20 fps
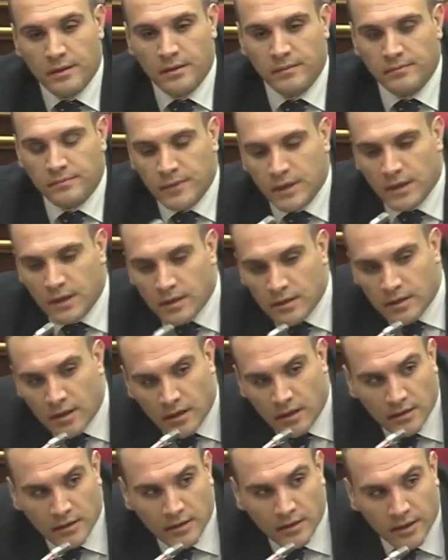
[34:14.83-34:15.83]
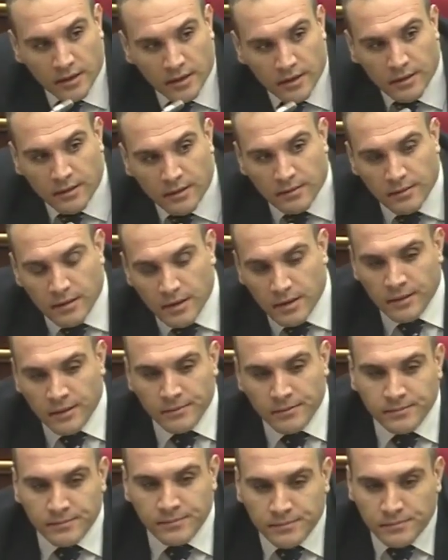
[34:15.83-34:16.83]
I
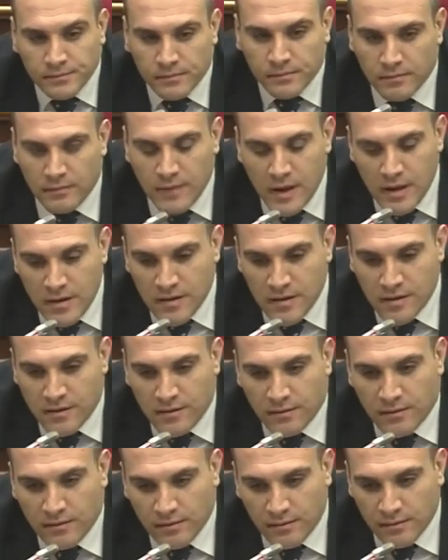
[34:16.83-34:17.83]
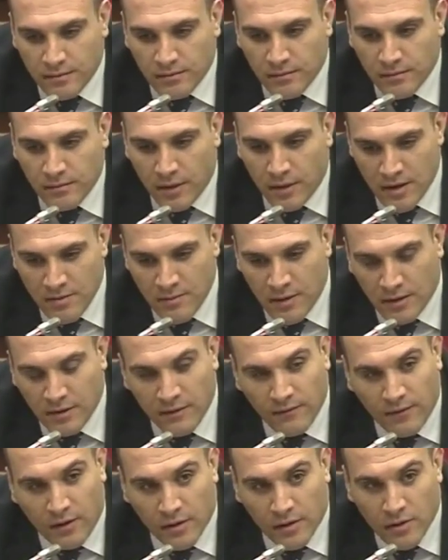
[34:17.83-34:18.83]
have many questions, but I will
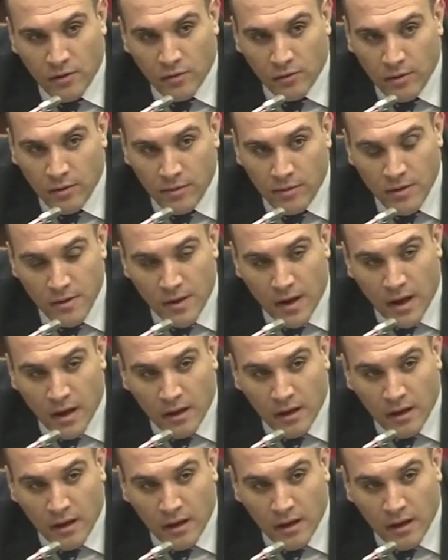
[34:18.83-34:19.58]
only ask one.